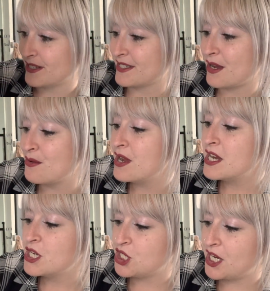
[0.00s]
So
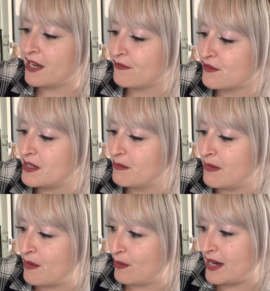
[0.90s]
she had 3
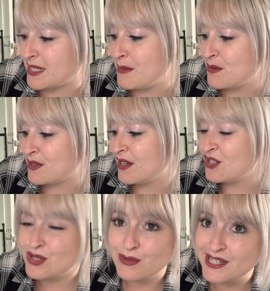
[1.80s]
wax melts that I
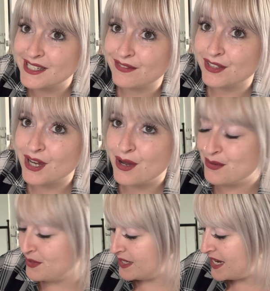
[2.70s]
just wanted to give a go,
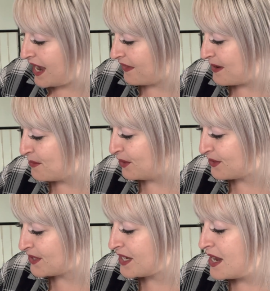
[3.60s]
see how they
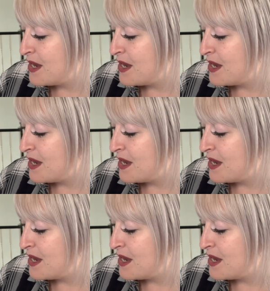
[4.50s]
was.